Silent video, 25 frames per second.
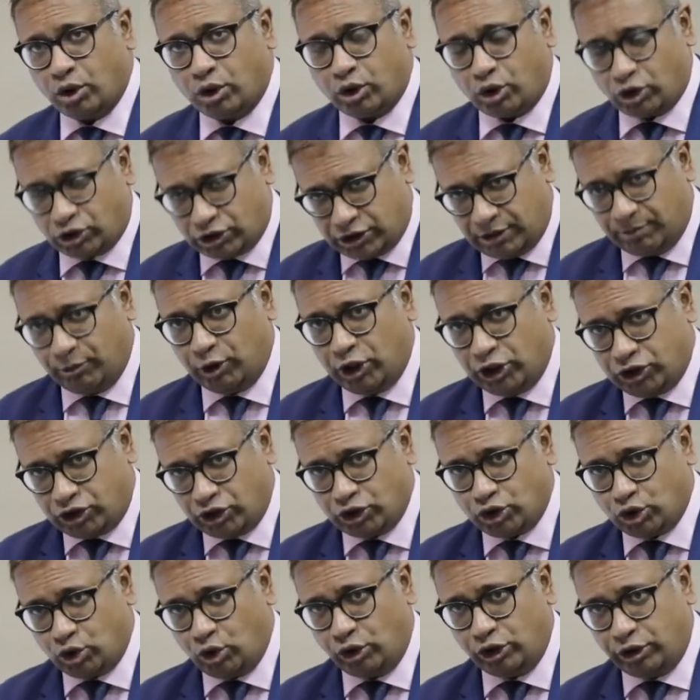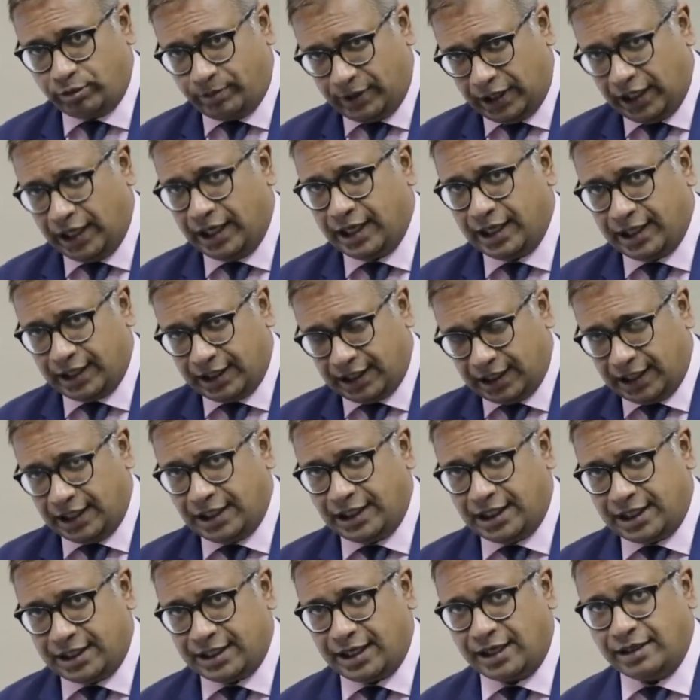your stimulation is going to be
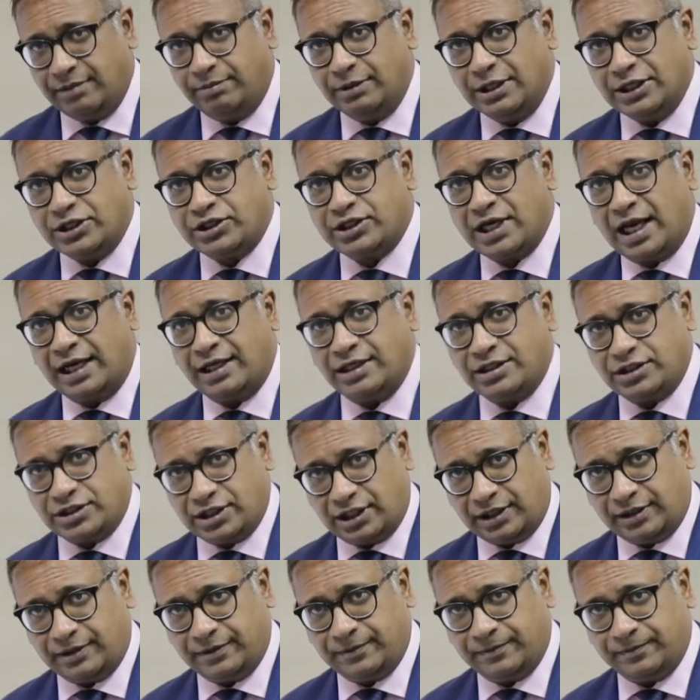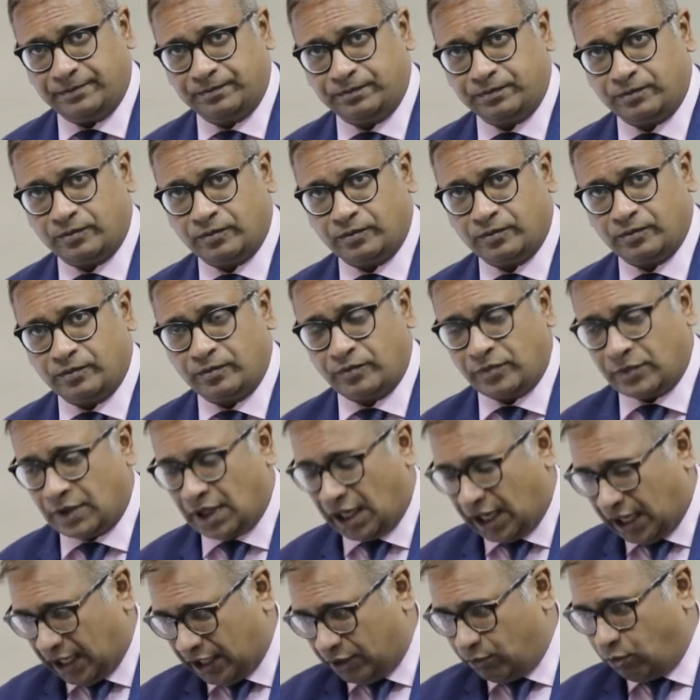incredibly challenging.
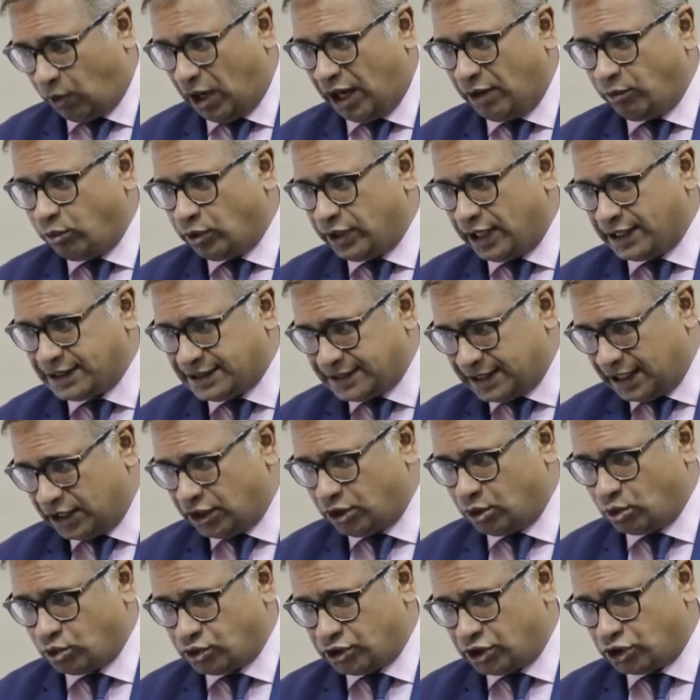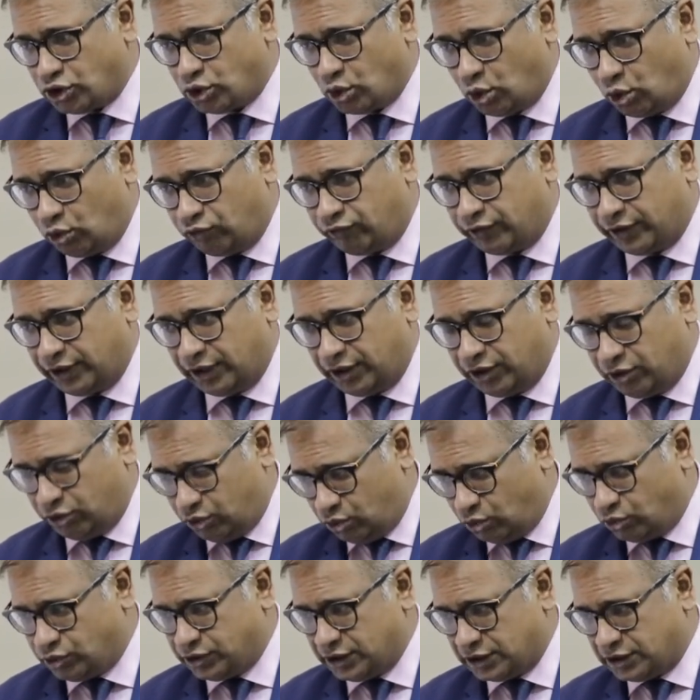And why would I say use this over?
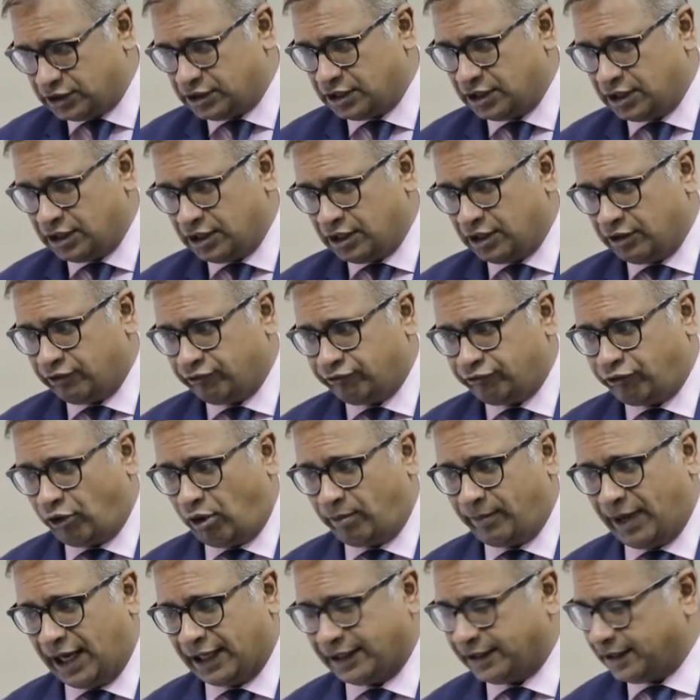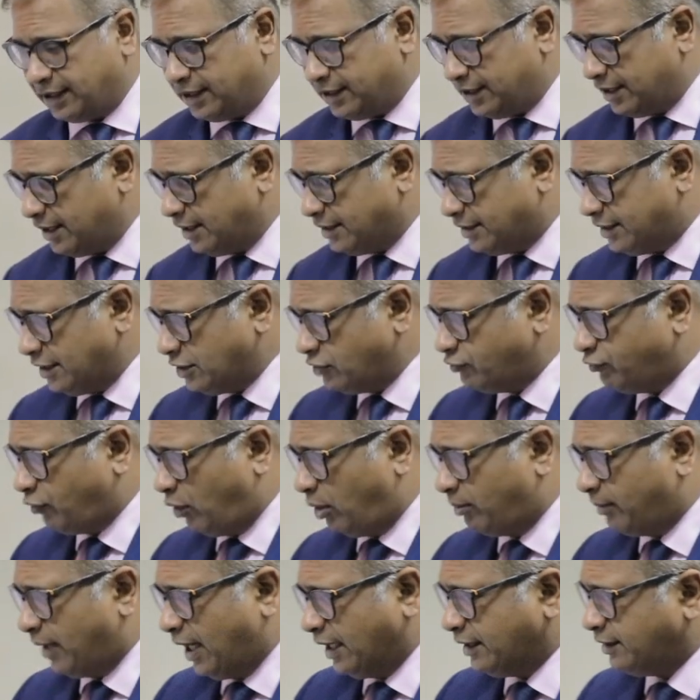Use this format. This
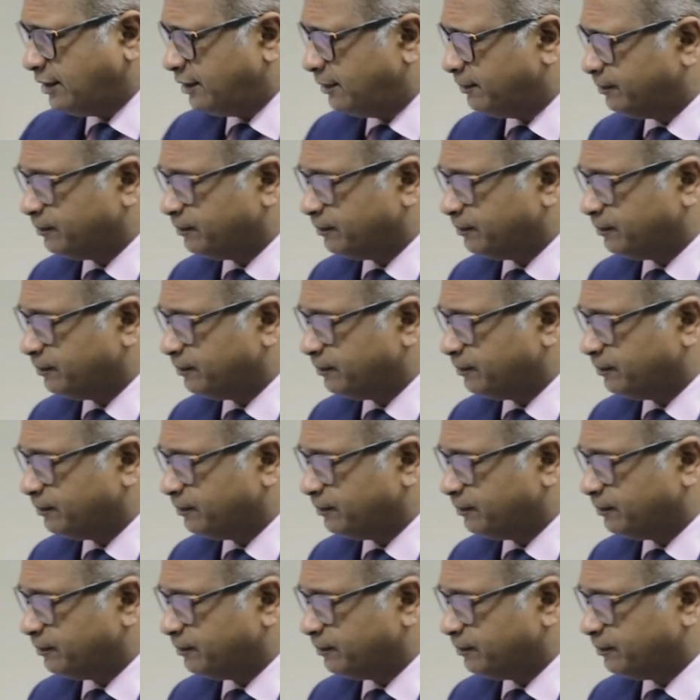format